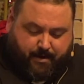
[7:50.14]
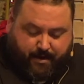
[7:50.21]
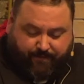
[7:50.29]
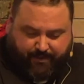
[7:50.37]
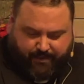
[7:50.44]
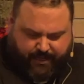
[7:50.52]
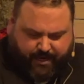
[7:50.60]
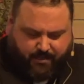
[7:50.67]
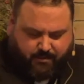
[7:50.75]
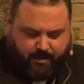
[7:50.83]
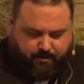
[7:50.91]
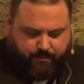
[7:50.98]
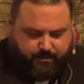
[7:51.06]

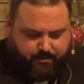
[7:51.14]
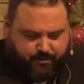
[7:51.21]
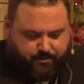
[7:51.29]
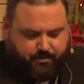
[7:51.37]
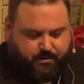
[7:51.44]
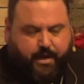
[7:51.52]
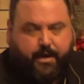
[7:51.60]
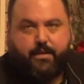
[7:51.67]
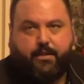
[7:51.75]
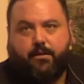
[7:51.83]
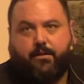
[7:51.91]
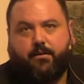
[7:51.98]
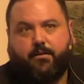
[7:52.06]
Nevertheless, I would still say
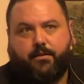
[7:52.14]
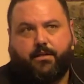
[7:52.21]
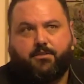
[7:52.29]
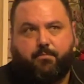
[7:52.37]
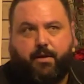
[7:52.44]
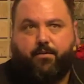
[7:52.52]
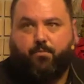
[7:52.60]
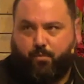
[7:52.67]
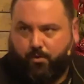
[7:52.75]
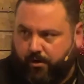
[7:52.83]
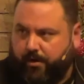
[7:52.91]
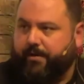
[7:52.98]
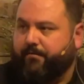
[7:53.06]
that these men
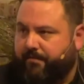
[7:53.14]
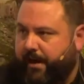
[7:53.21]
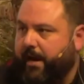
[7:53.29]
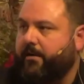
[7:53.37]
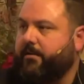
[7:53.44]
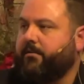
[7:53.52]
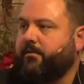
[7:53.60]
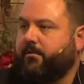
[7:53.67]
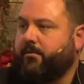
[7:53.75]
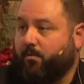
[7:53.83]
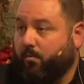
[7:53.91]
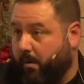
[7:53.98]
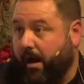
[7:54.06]
were, in fact,
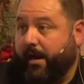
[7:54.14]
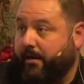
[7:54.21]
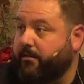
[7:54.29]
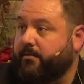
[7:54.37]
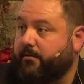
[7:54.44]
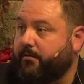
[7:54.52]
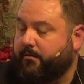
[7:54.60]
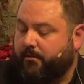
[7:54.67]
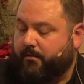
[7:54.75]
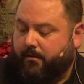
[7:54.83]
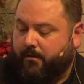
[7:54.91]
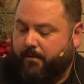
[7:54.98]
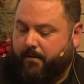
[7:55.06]
wise.
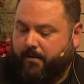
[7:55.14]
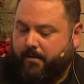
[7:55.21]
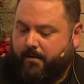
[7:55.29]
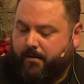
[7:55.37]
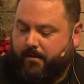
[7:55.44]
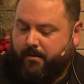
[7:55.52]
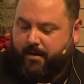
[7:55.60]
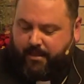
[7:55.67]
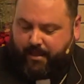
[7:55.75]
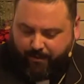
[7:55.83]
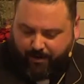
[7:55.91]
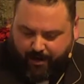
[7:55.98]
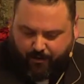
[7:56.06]

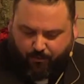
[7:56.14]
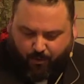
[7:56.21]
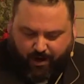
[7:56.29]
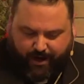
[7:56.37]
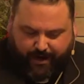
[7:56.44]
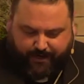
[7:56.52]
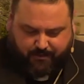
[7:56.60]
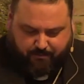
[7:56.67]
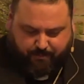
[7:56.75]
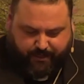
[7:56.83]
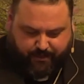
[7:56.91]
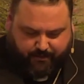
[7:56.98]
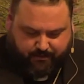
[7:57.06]
They were not wise
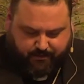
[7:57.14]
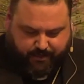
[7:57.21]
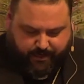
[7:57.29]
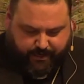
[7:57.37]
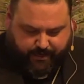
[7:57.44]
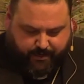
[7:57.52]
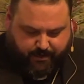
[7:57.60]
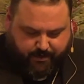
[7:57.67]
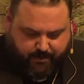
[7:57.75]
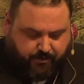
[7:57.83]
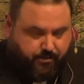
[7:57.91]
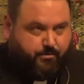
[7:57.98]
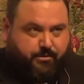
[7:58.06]
because they
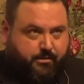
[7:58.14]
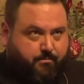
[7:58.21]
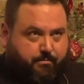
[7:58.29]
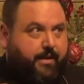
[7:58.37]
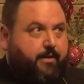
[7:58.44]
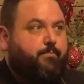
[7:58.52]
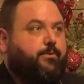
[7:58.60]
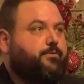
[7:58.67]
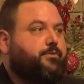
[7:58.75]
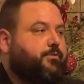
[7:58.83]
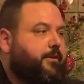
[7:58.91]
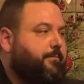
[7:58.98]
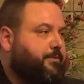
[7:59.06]
knew some Hebrew
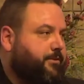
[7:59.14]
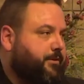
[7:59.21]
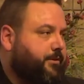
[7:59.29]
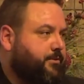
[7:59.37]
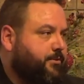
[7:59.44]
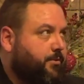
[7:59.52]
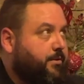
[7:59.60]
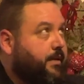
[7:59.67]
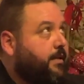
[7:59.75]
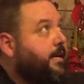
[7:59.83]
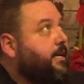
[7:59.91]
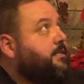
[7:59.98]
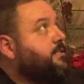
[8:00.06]
scriptures or that they